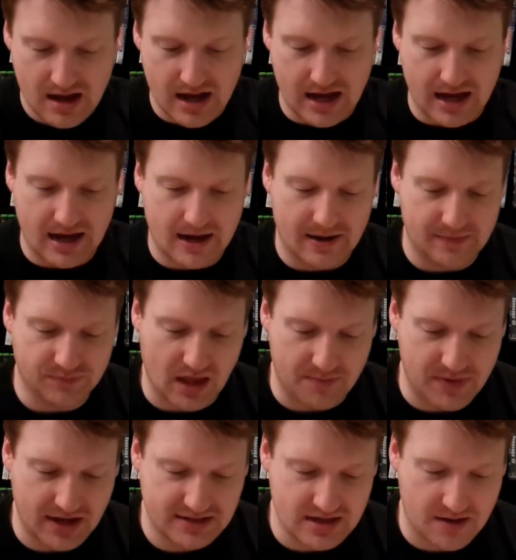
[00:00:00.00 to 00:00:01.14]
I
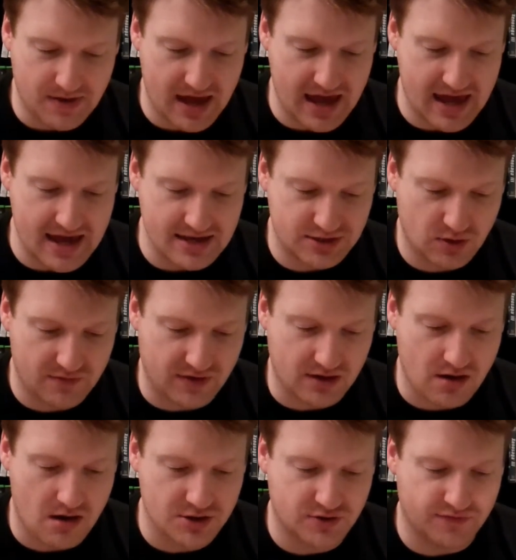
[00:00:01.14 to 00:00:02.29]
picked up a sort of a
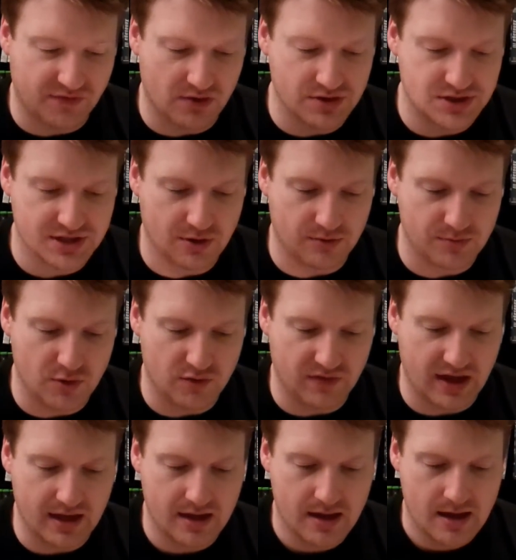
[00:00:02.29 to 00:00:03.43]
controversial
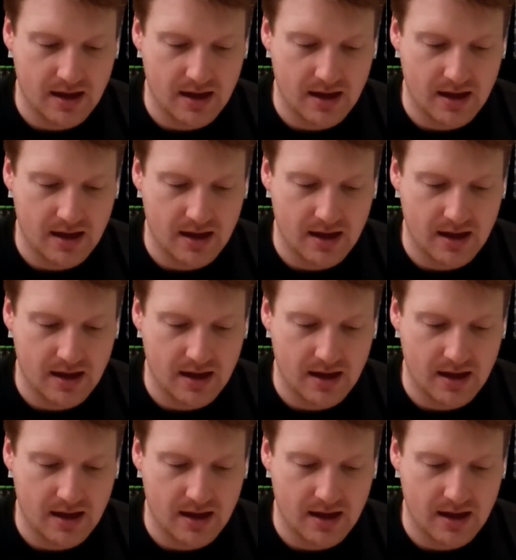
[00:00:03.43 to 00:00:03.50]
movie.